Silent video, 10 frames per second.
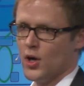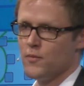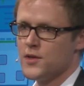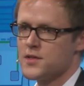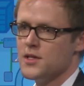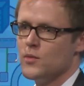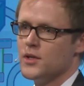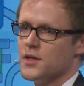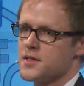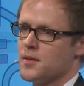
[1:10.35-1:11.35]
very
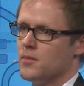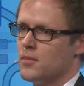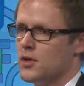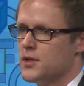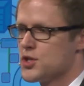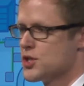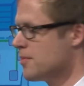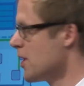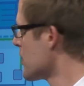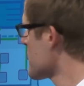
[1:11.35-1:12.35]
obviously, we need some additional